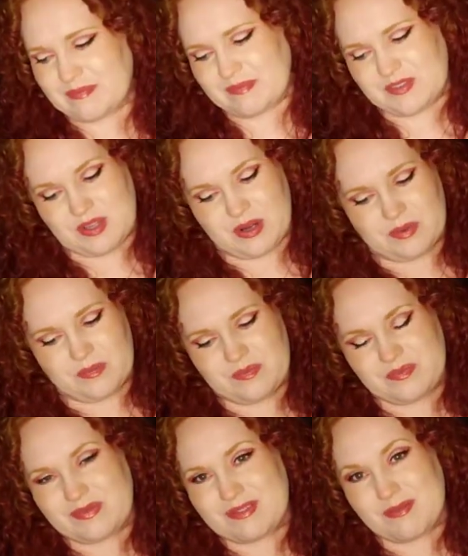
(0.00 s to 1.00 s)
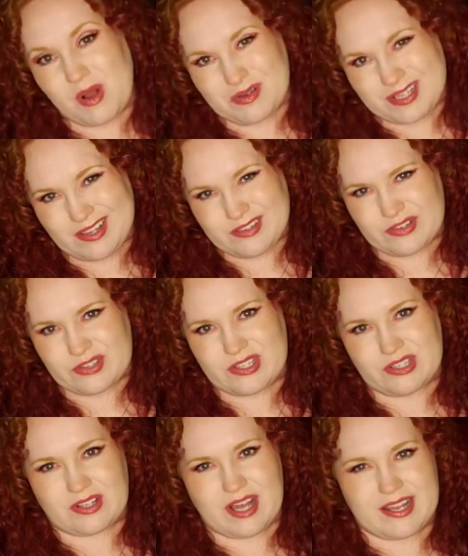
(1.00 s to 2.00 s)
So hotels are
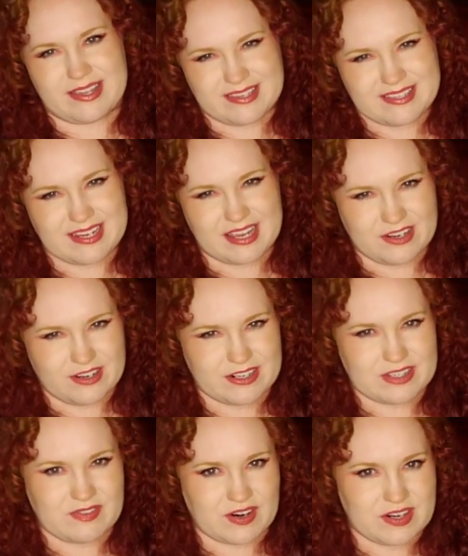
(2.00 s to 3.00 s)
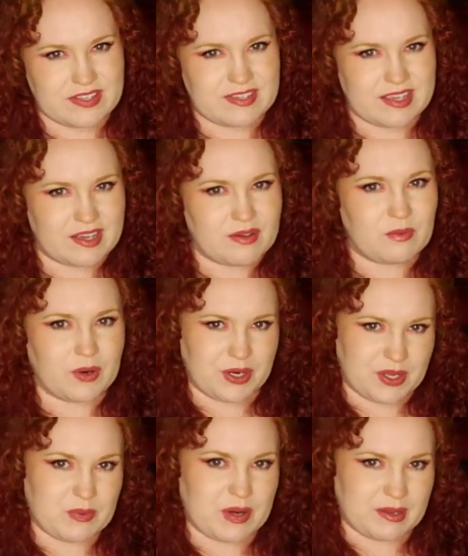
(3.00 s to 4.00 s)
still kind of the standard as far as like where
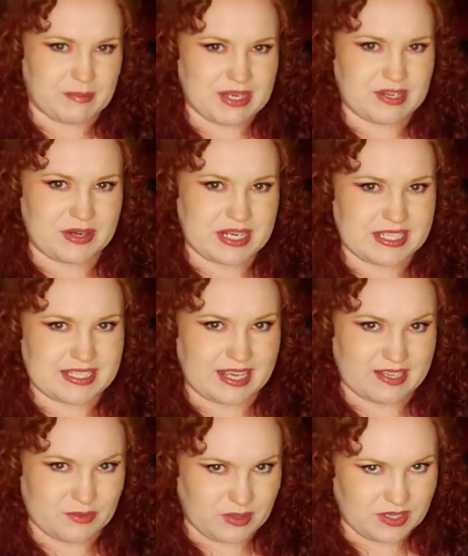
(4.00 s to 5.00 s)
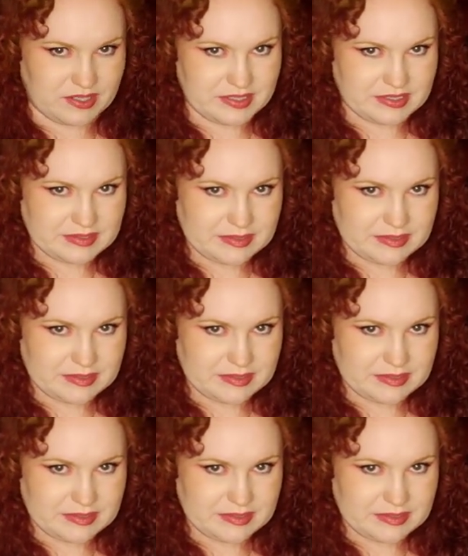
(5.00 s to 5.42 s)
you want to be doing sex work.